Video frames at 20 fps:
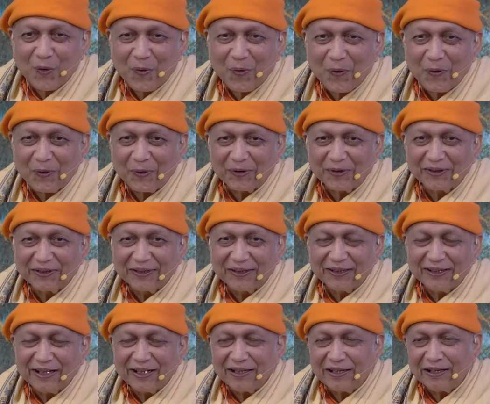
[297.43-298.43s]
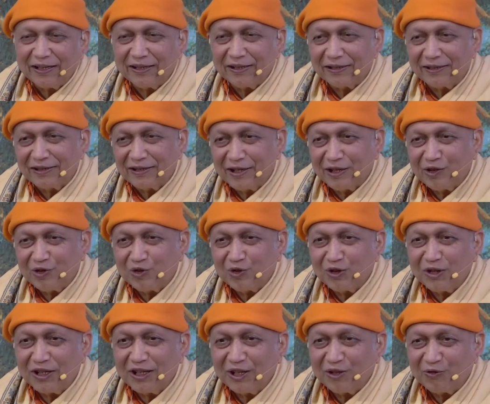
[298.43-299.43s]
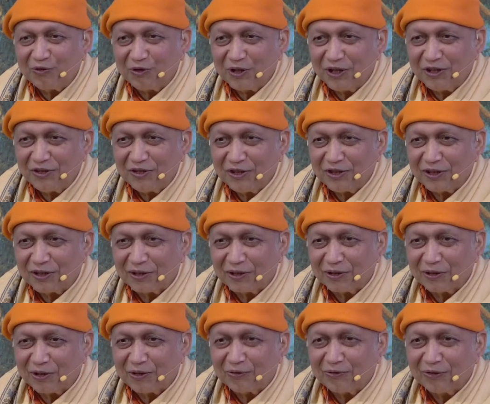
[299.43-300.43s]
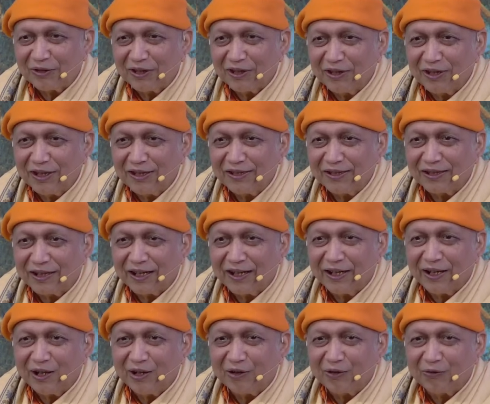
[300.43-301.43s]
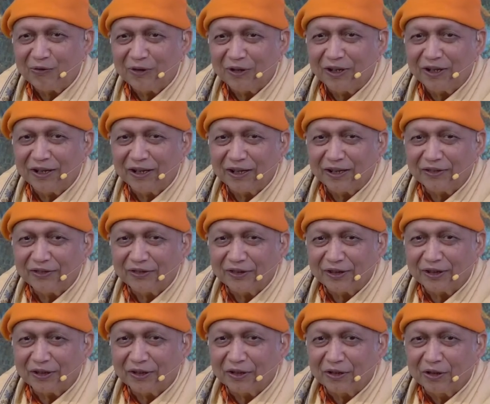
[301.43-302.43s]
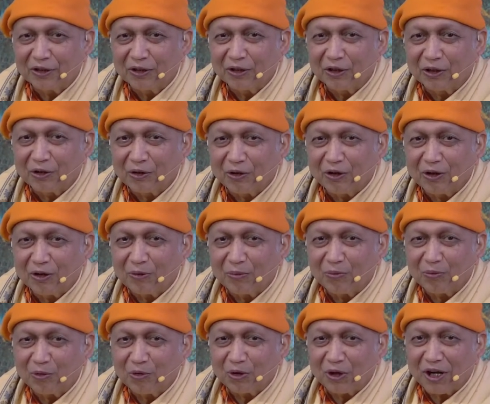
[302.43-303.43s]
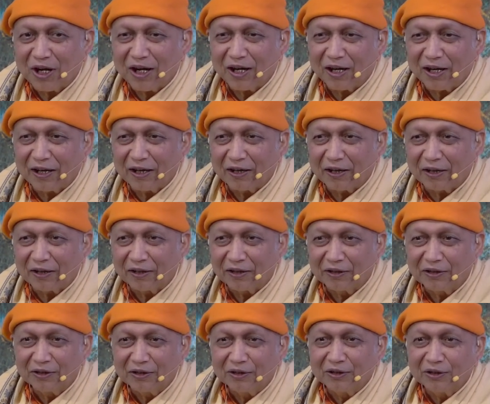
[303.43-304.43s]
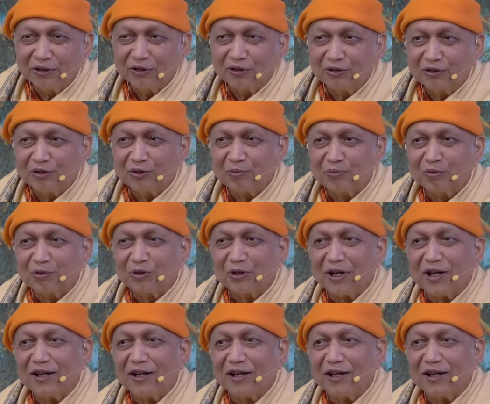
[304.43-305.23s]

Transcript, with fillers: So, that is the unique feature of this kind of literature called Purana. So,